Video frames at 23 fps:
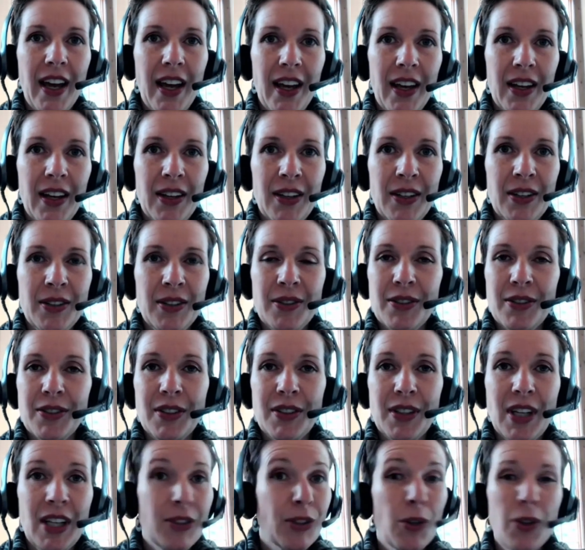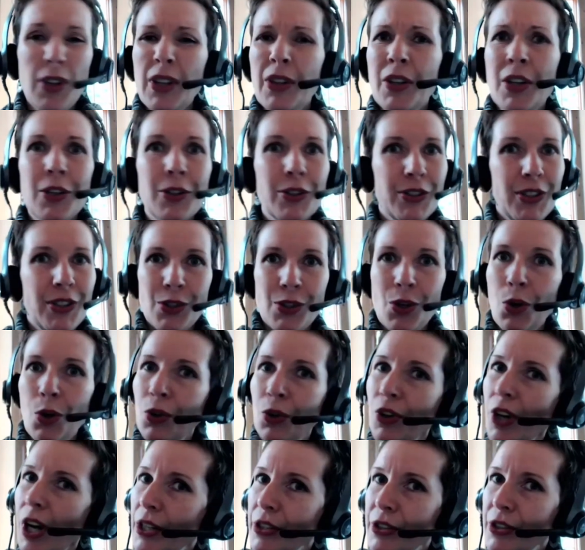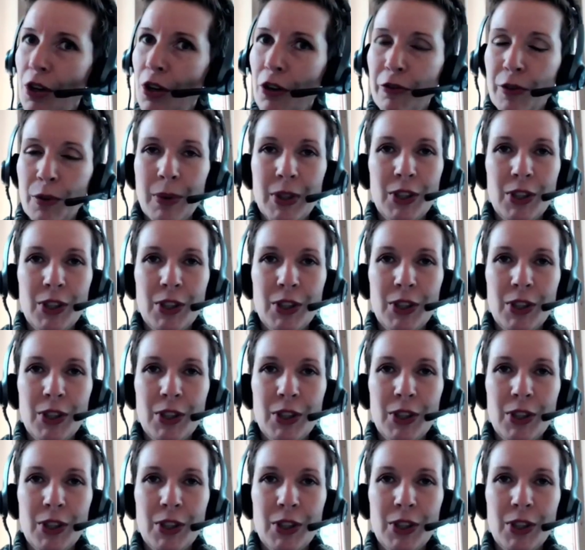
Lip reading: And so then there's this whole crossover